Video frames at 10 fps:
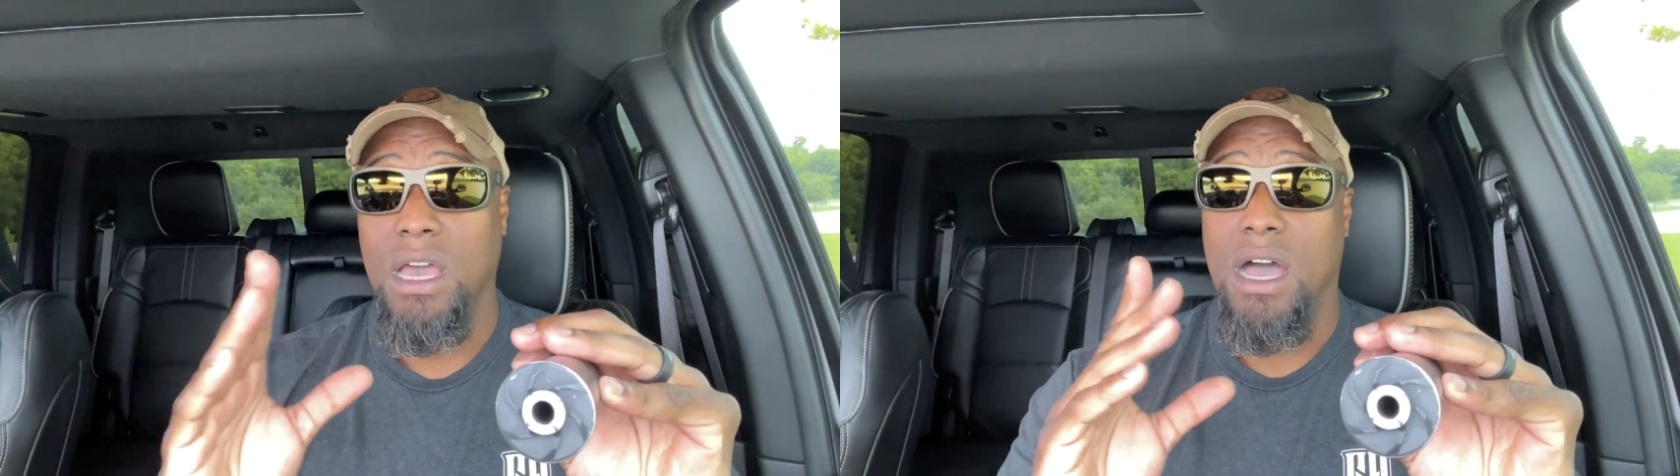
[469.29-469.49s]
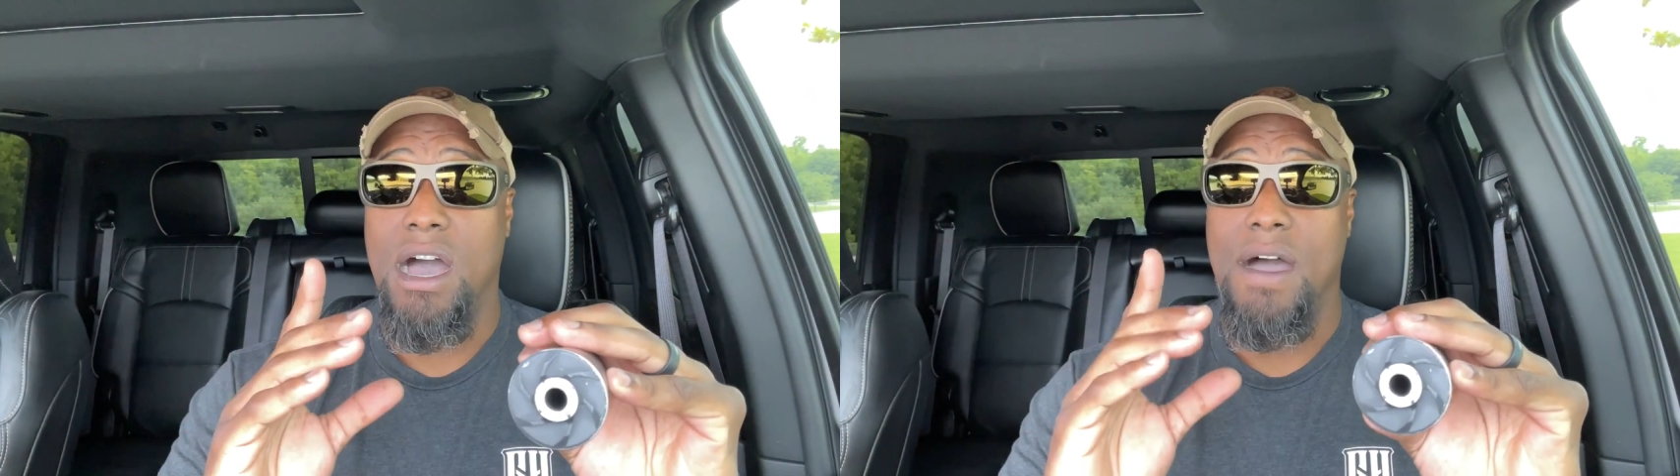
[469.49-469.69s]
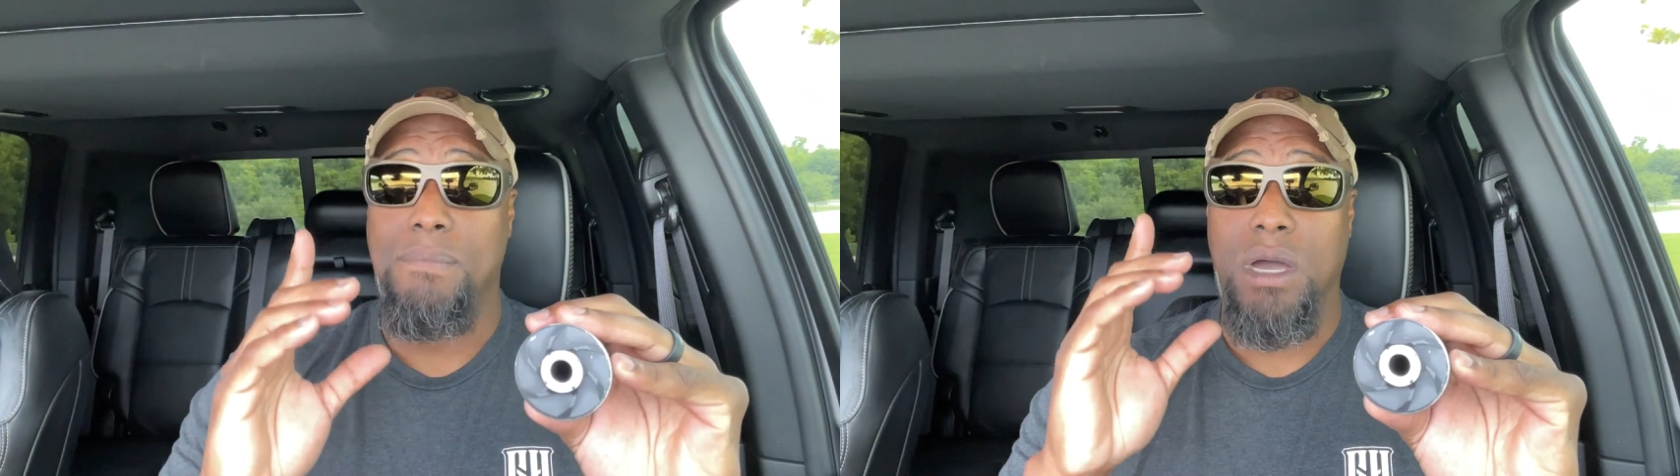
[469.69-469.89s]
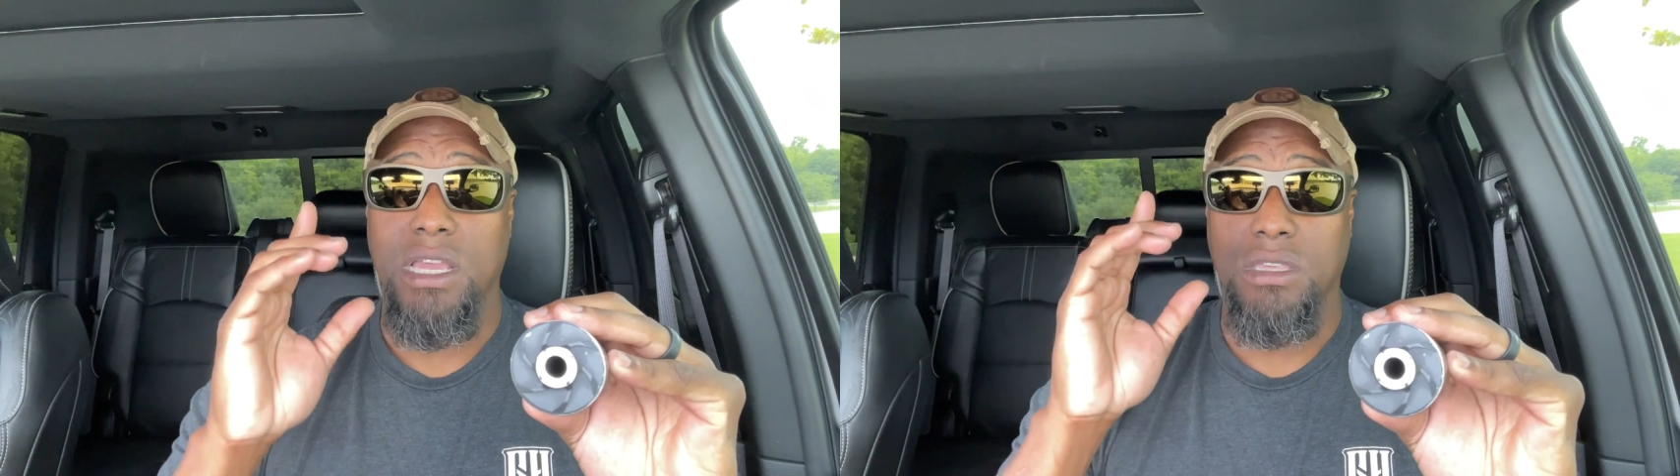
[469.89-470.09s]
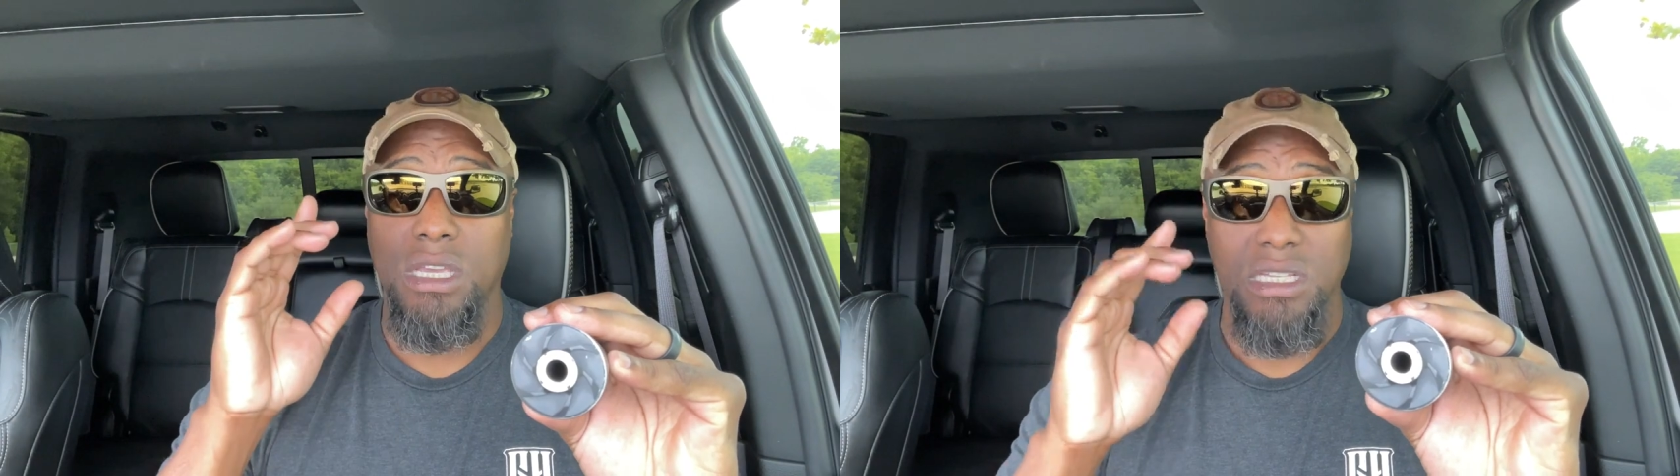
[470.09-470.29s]

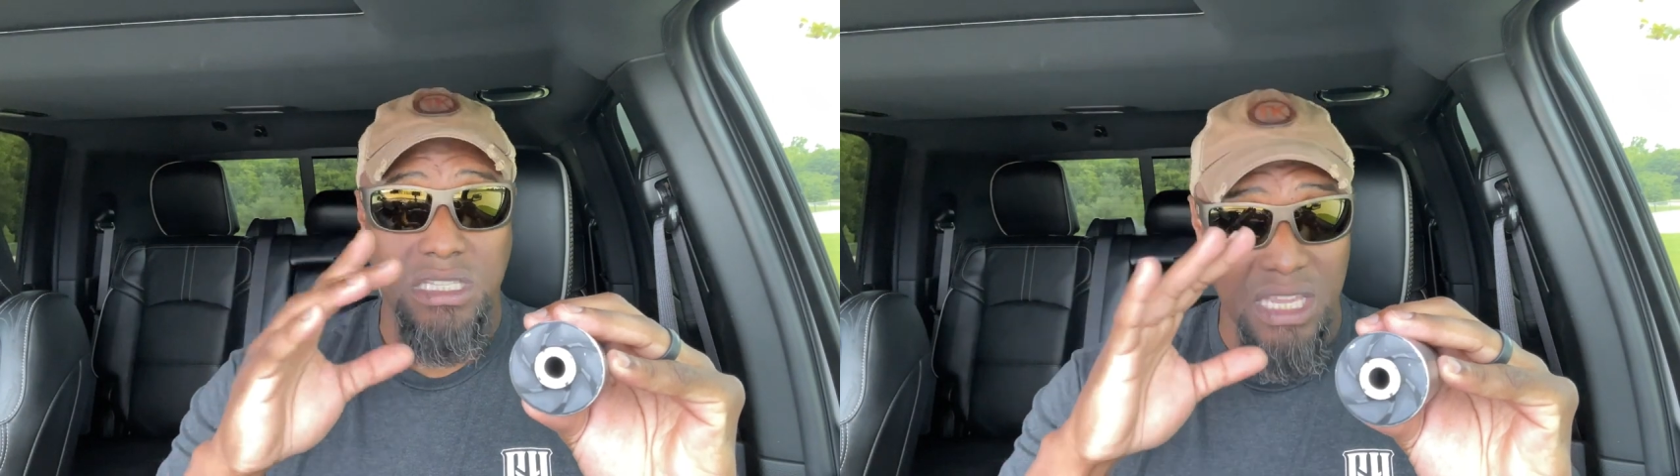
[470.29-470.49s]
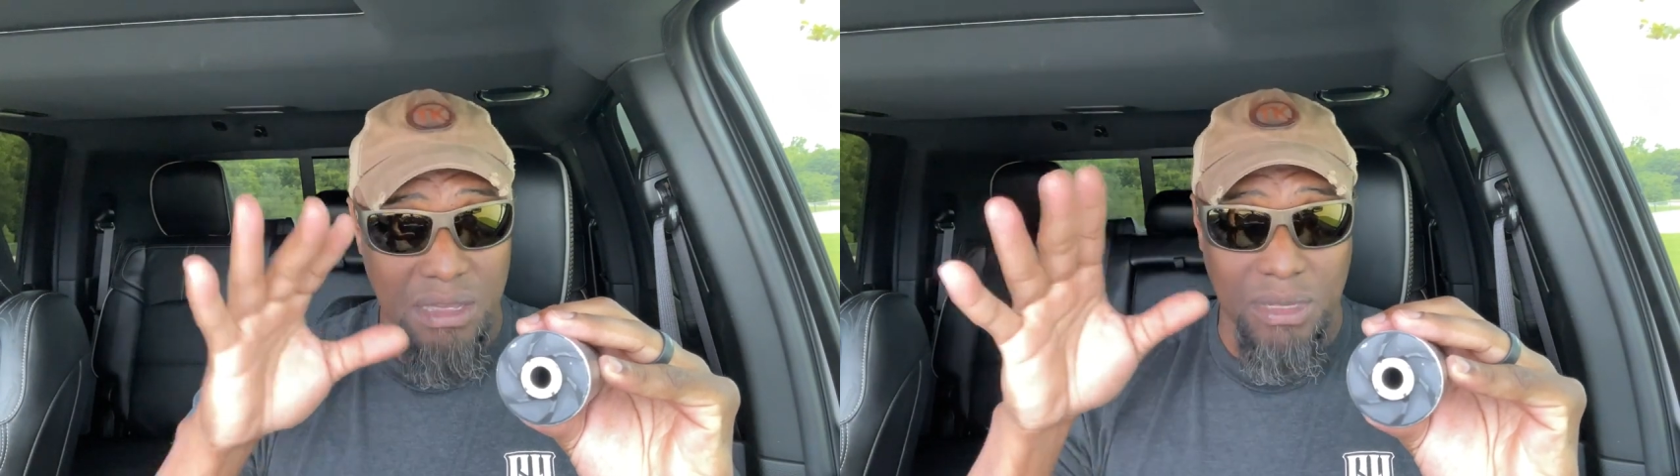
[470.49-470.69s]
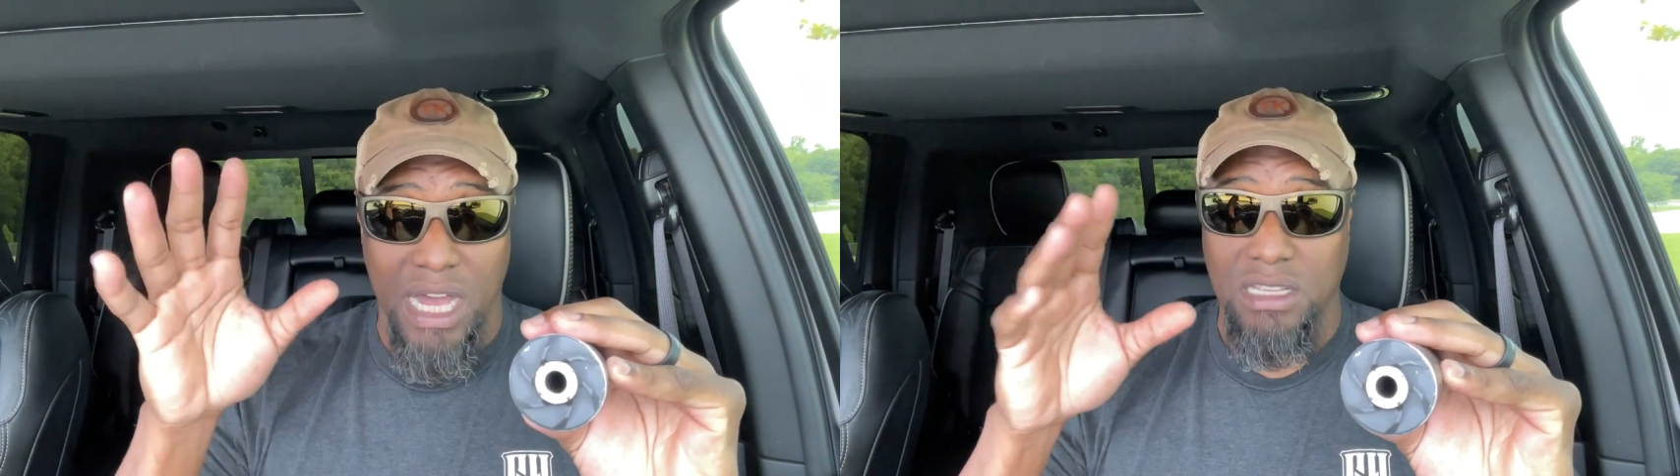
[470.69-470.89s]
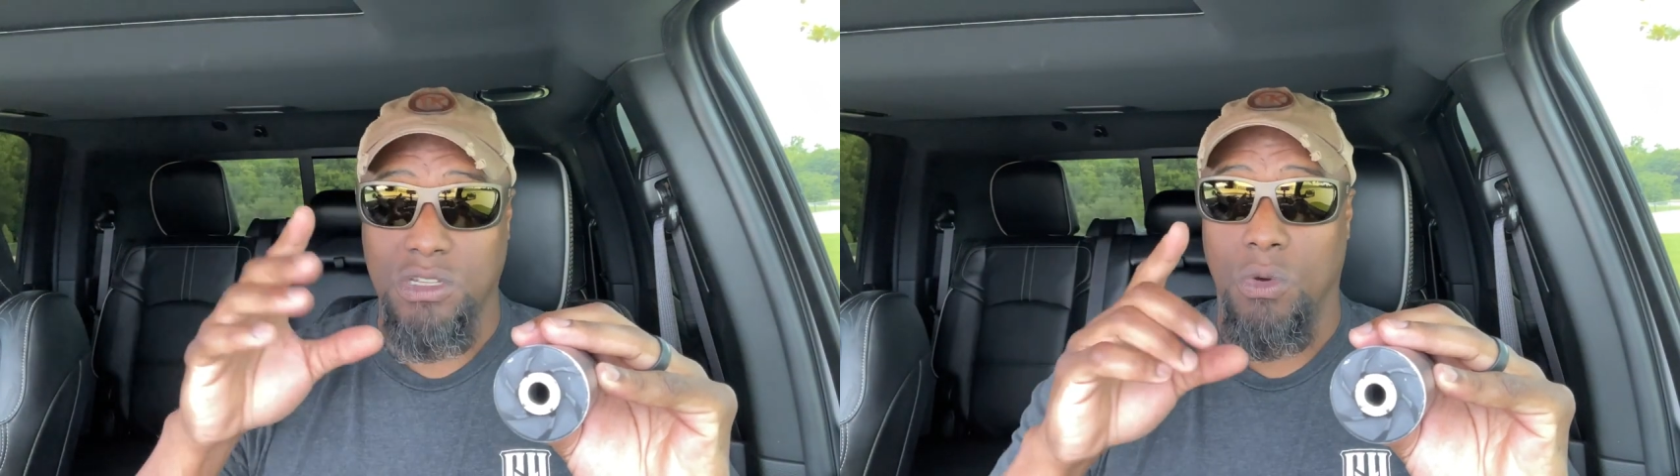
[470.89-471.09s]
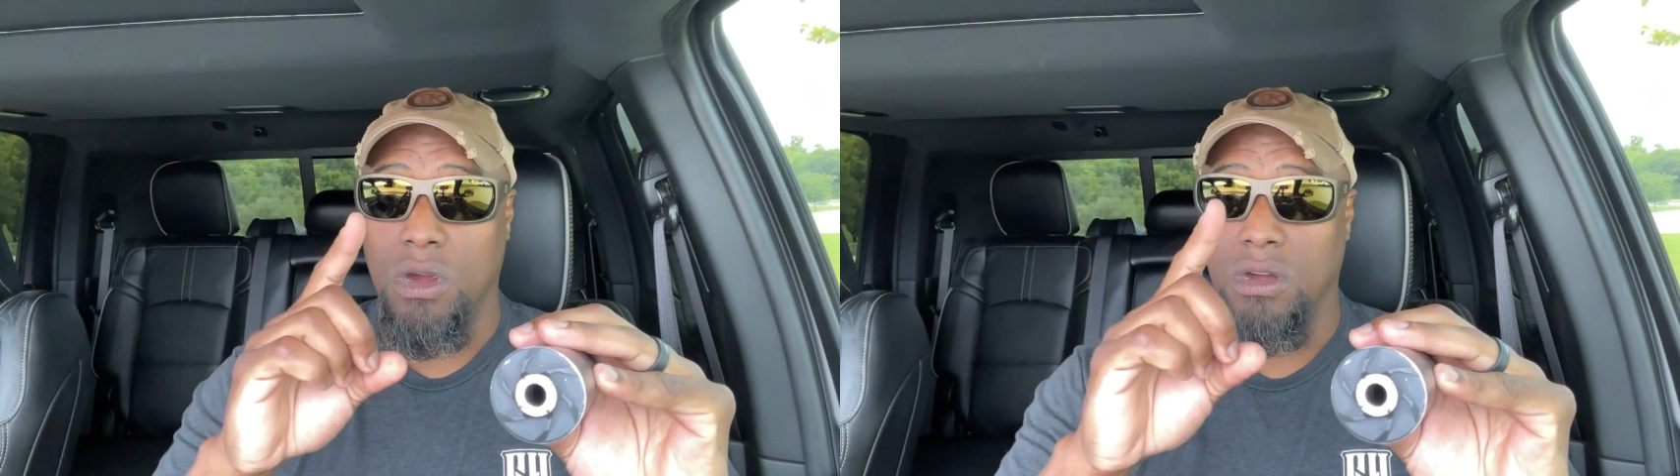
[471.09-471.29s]
But you can see him kind of
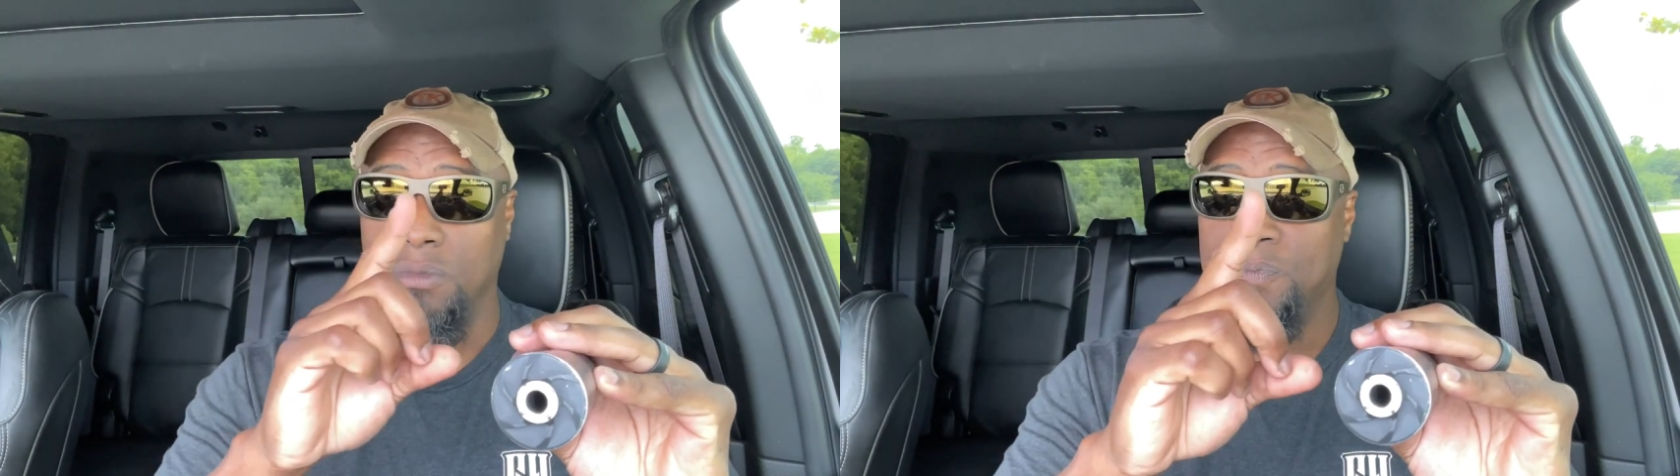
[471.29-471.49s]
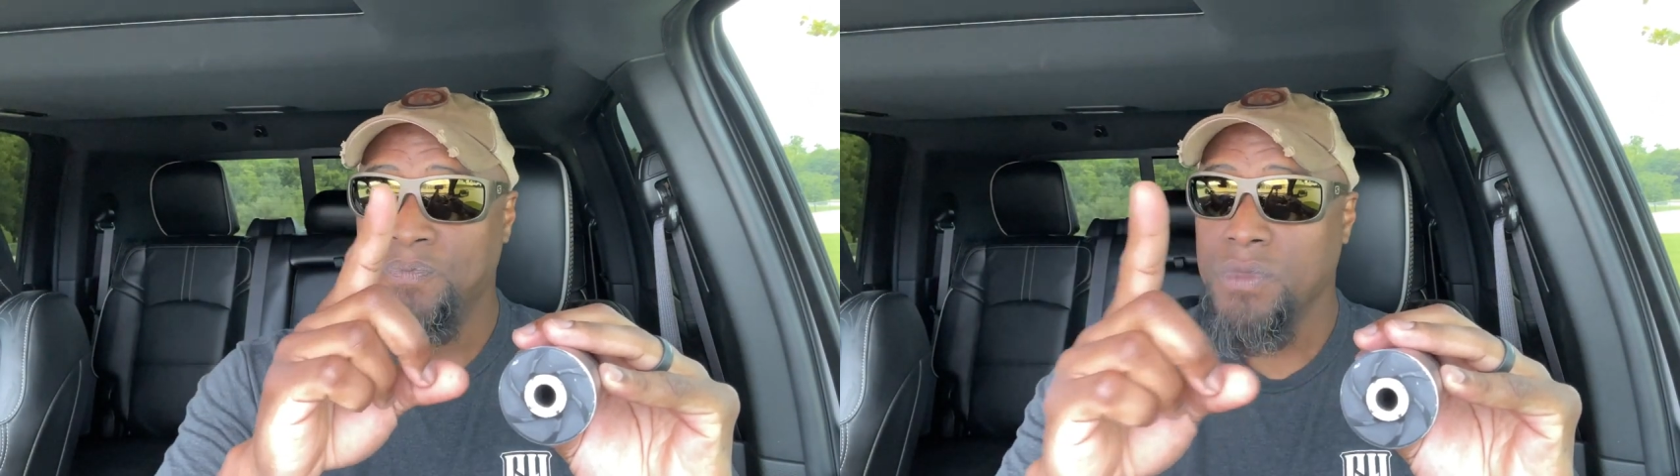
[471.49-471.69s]
squirm.